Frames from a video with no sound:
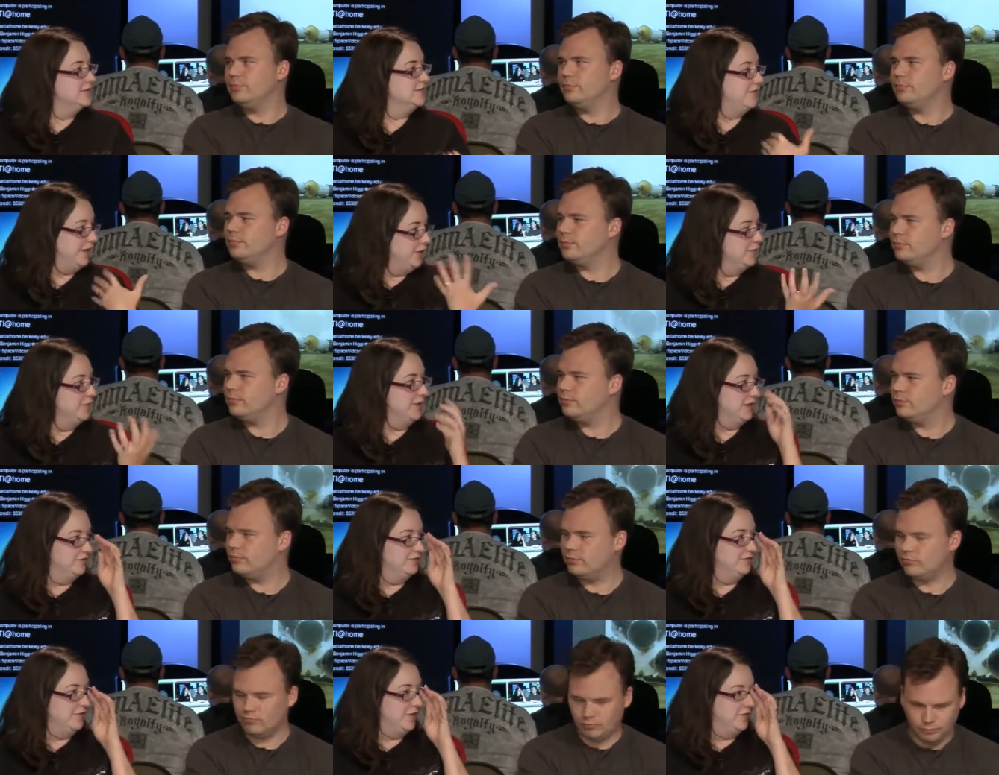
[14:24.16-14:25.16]
Speaker 1: the development
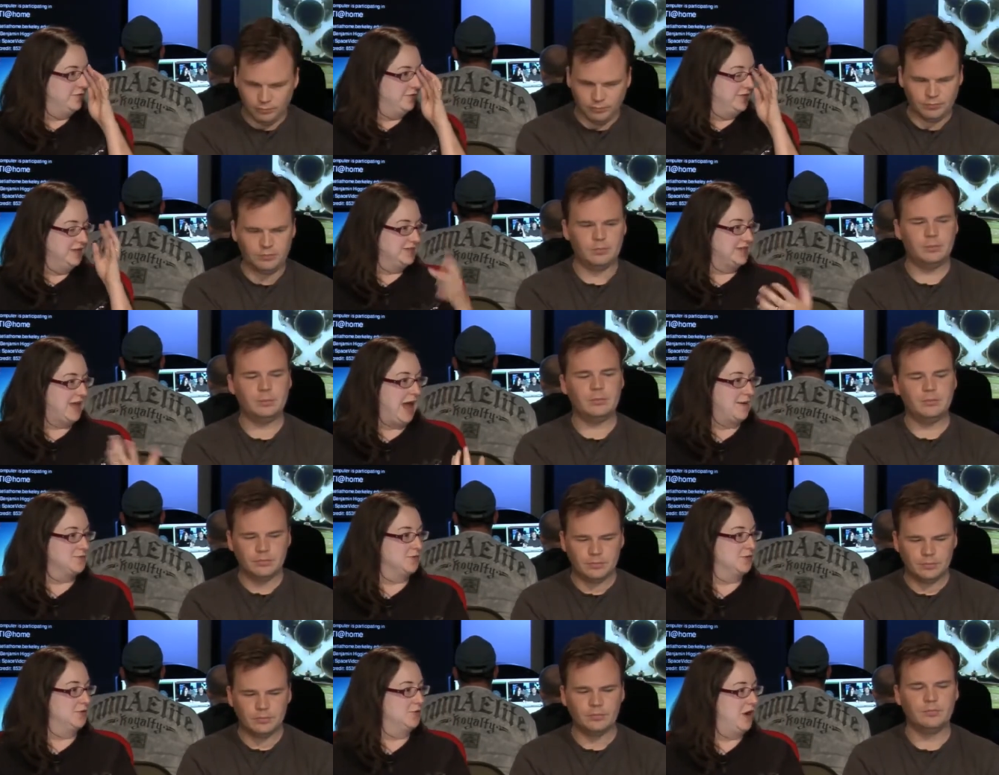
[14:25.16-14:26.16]
of, mm -hmm. of mm-hmm. this
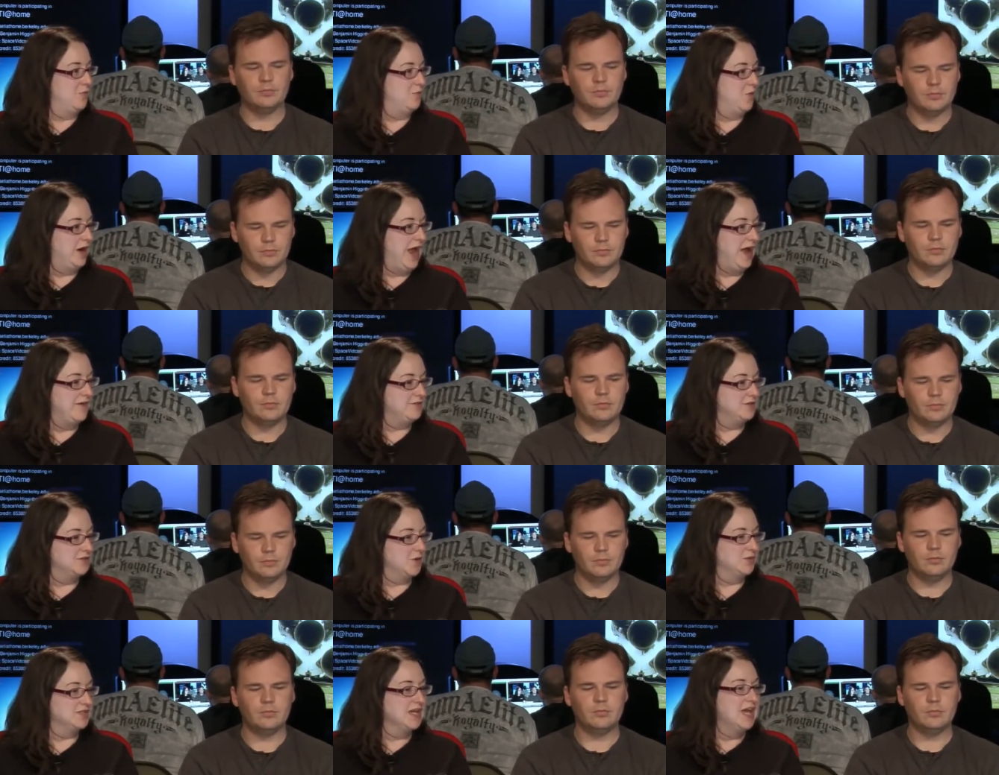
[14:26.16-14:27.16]
capsule and what have you.
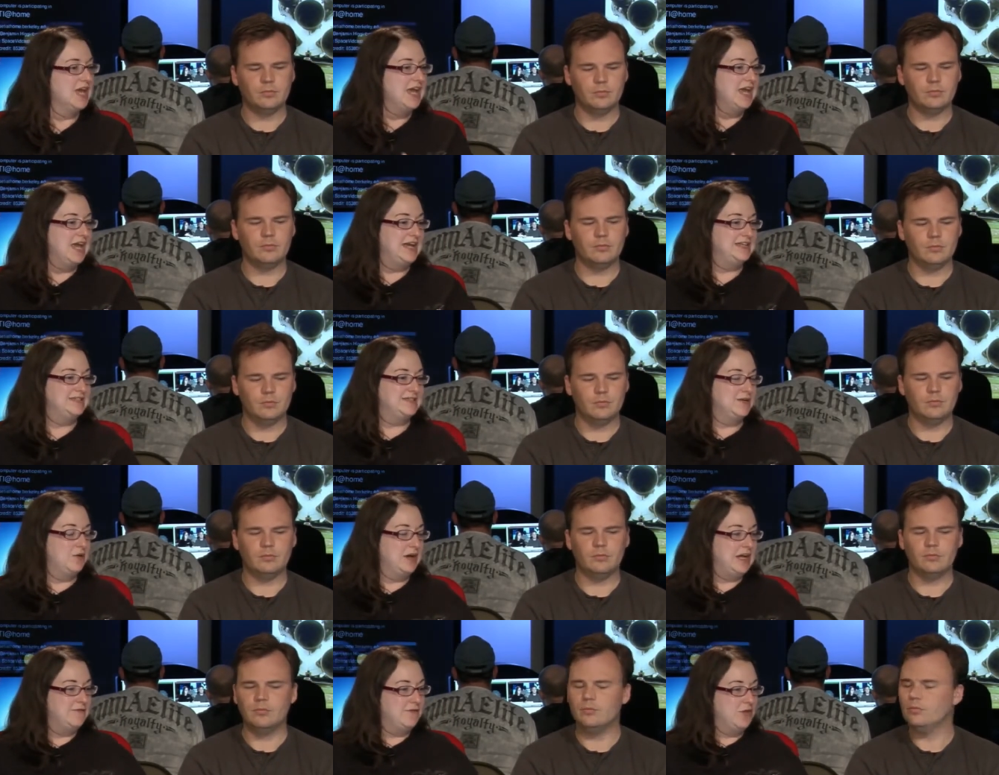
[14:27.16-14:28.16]
So it's it's
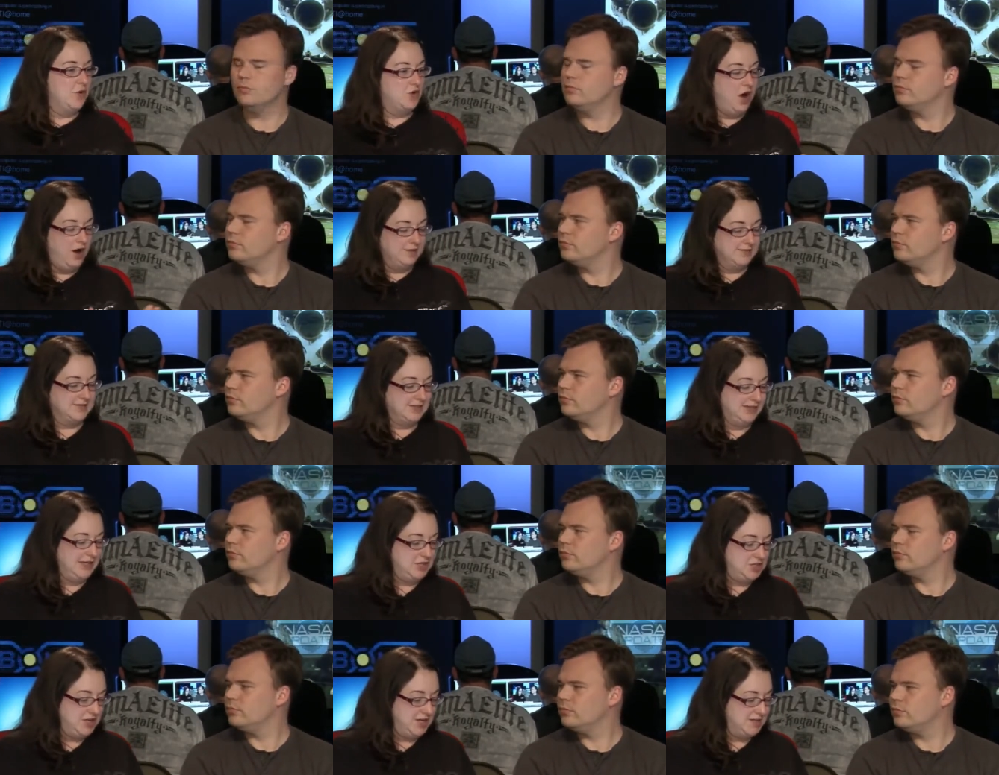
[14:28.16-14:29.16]
even though
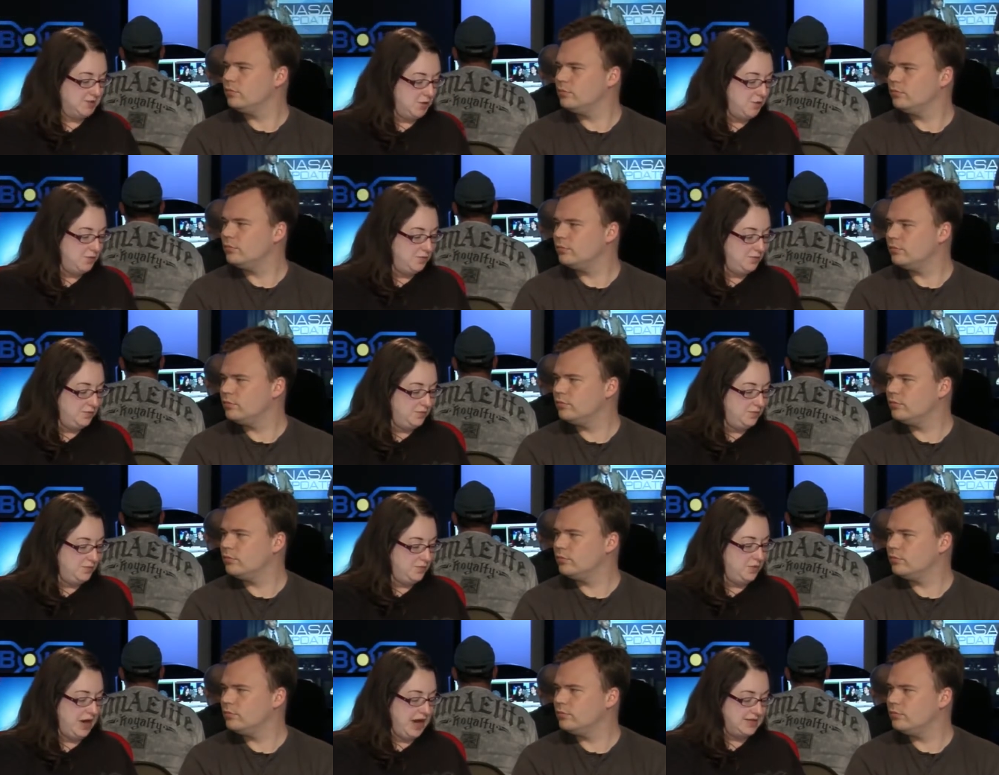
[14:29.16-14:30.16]
Constellation as a
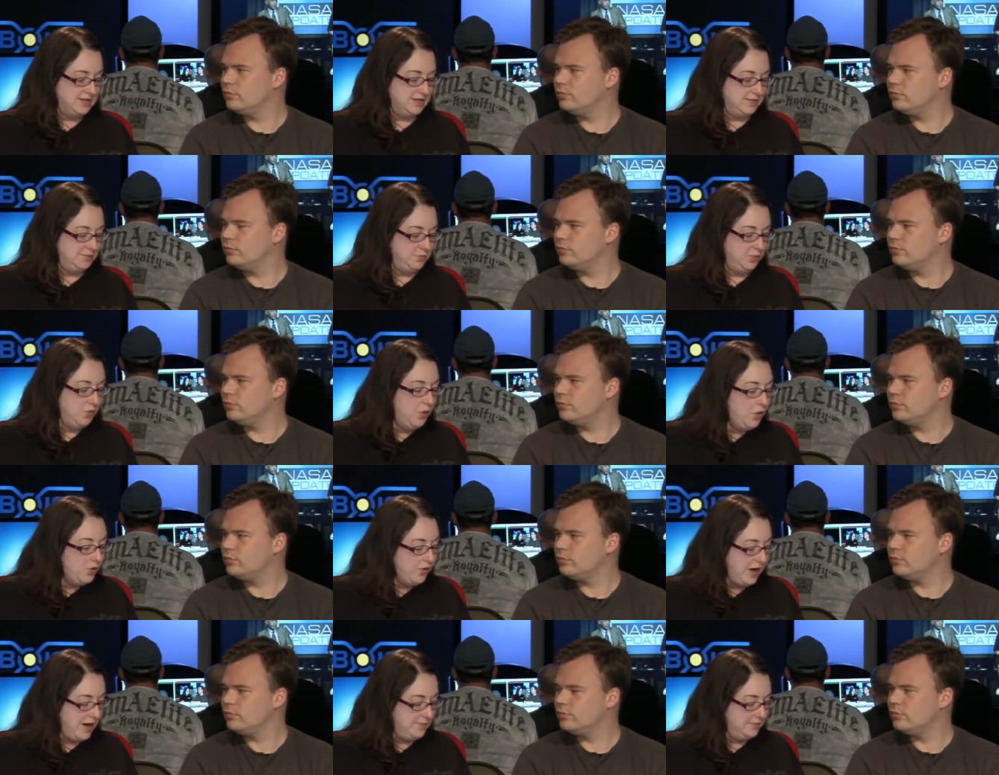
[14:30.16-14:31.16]
as a
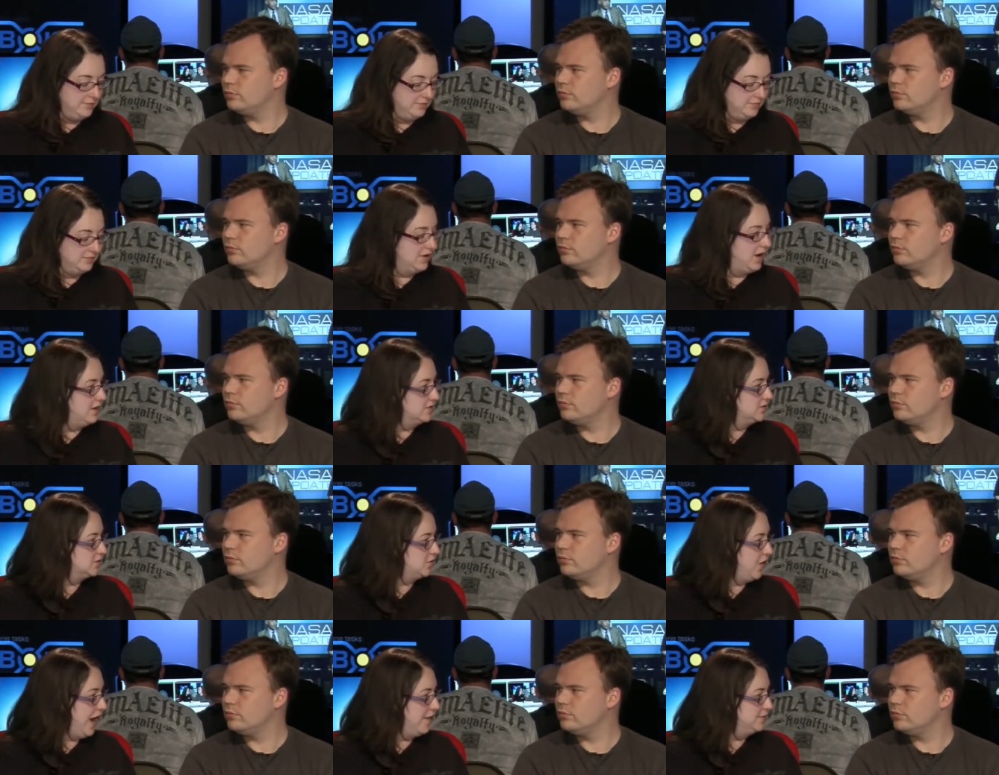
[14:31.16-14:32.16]
program got
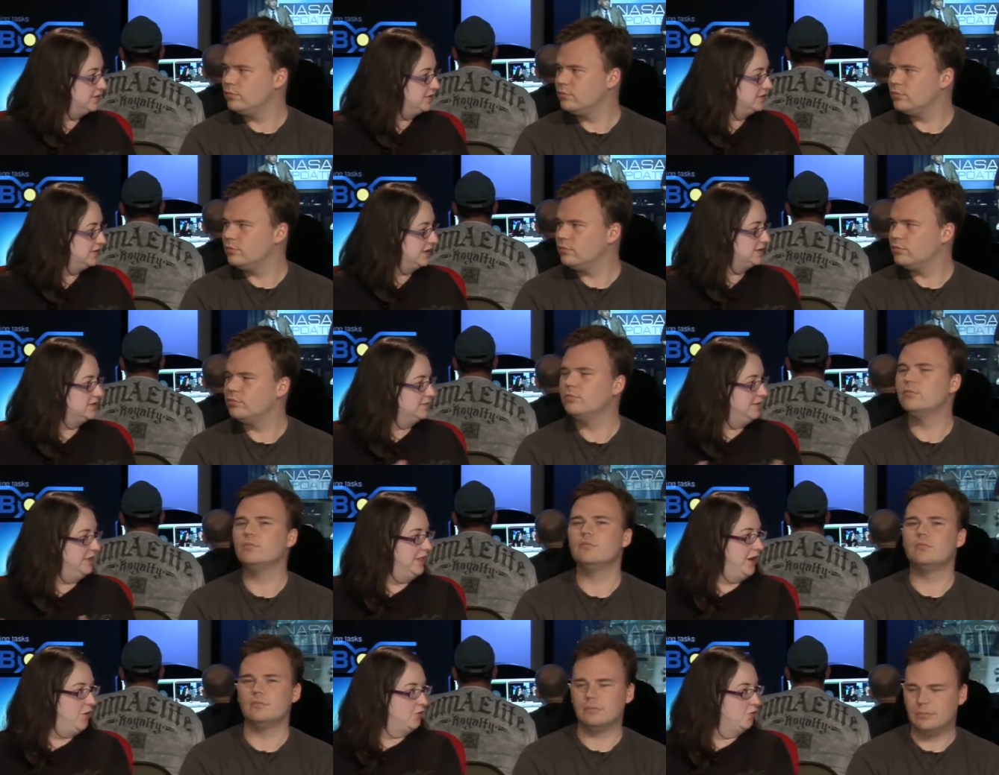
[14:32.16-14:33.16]
scrapped, that doesn't mean
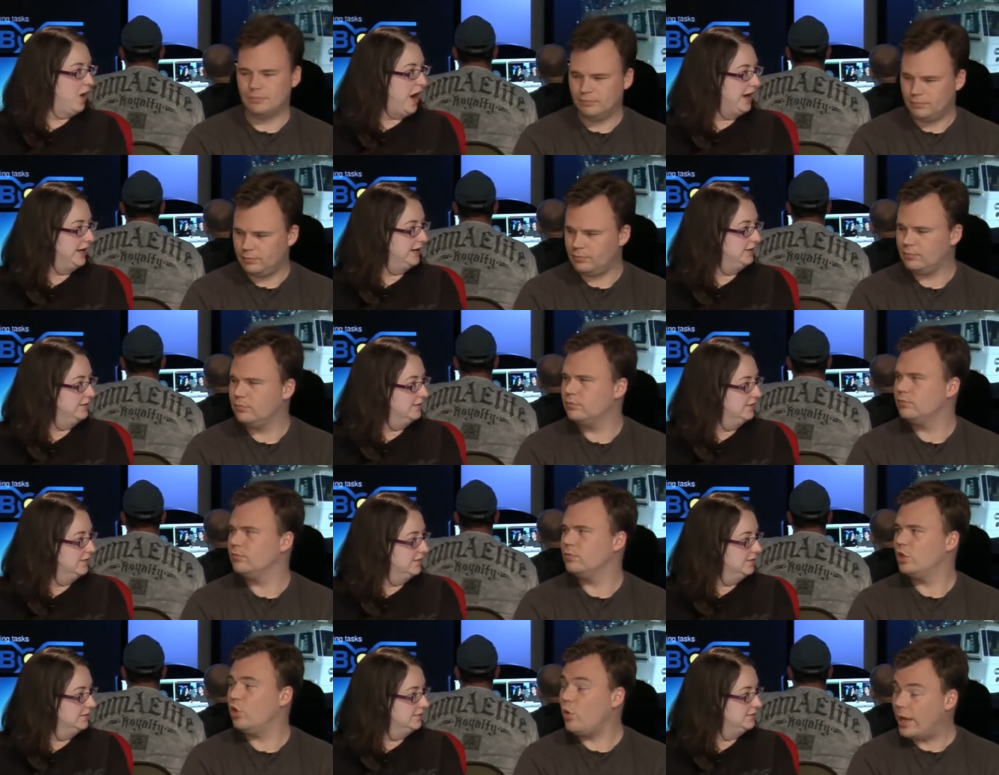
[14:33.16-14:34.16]
that Orion
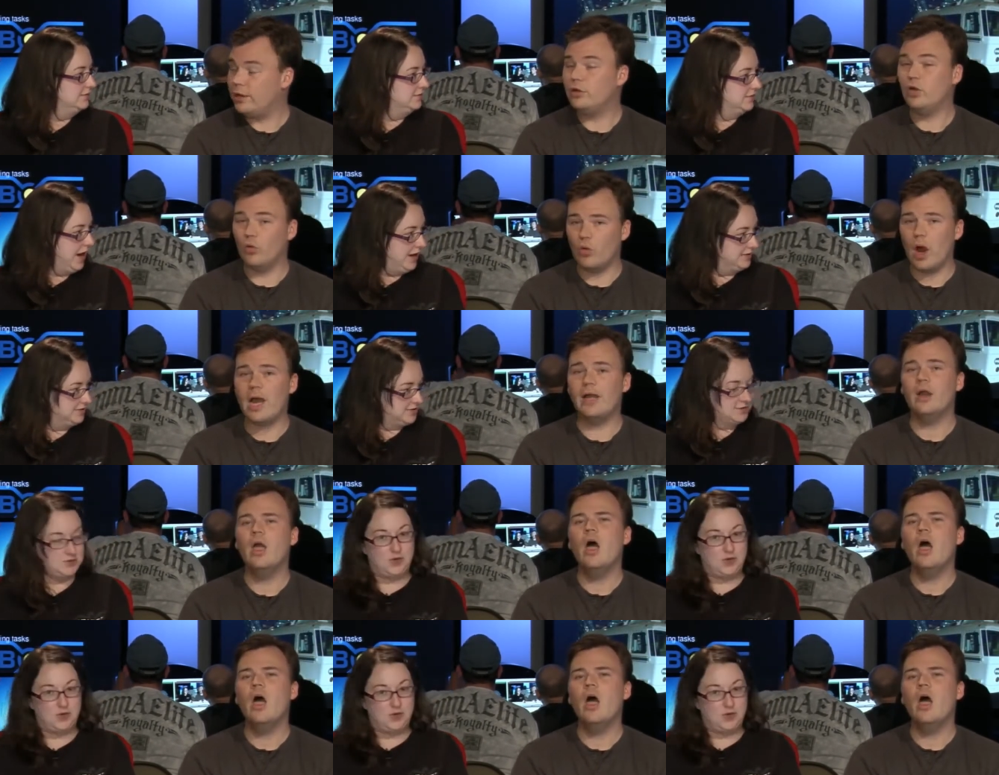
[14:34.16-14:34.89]
Speaker 2: correct got Orion,